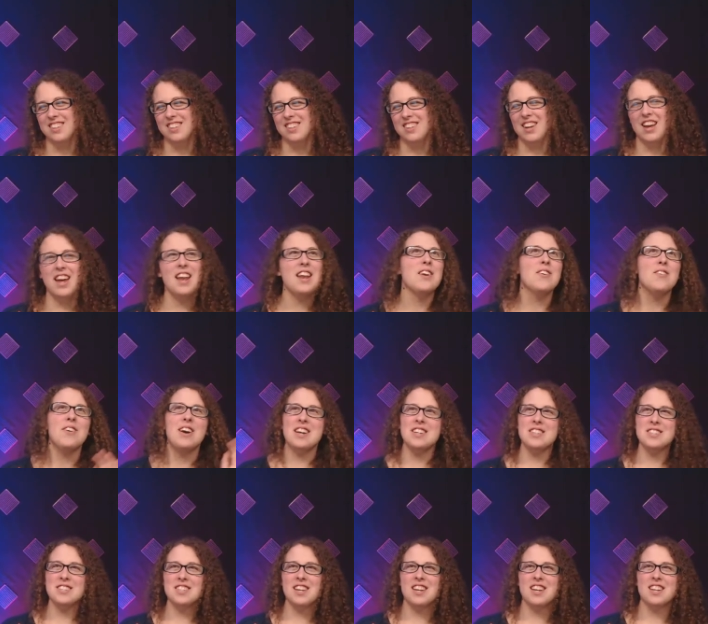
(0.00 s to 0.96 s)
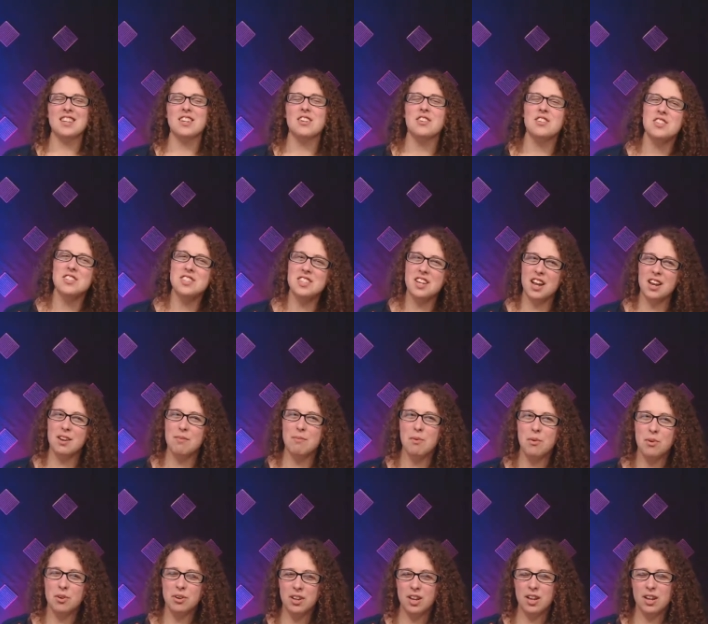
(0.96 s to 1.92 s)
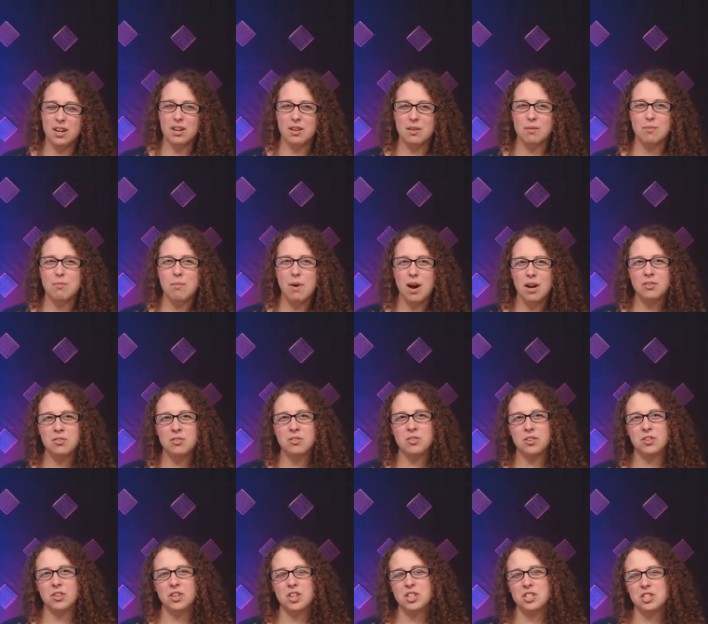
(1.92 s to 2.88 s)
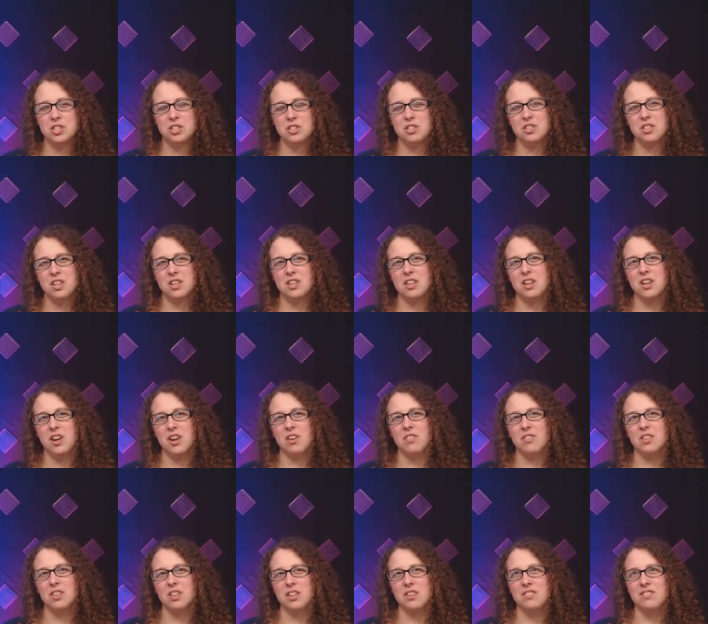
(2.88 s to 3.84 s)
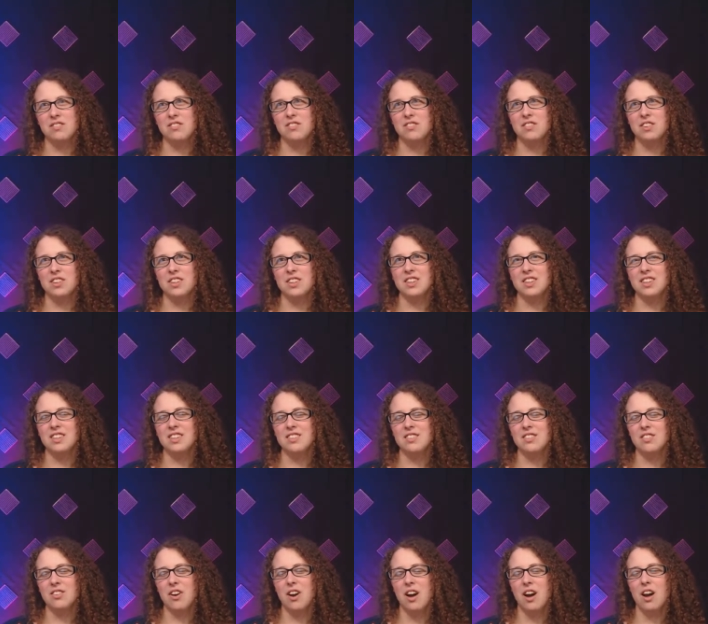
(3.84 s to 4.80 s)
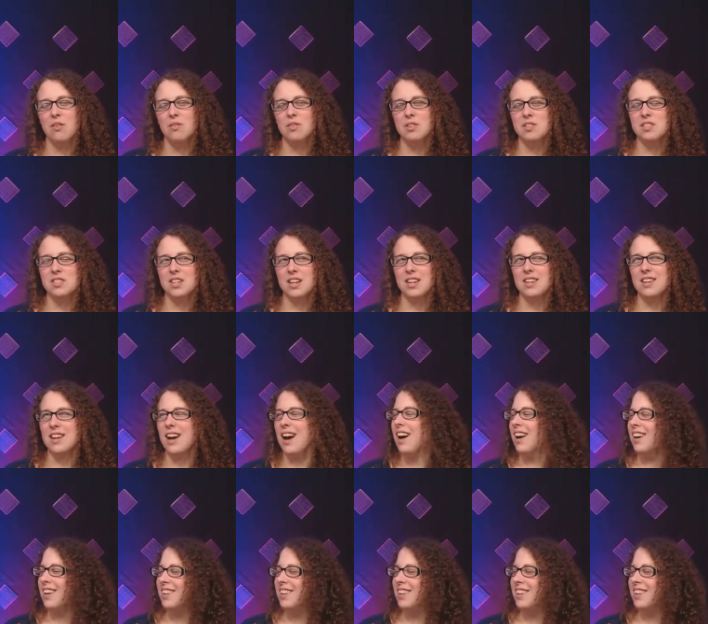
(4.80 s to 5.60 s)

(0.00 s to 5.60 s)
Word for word: Anyways, like, they're just kind of more, like, monster-ish than they are really villains, so I would say not.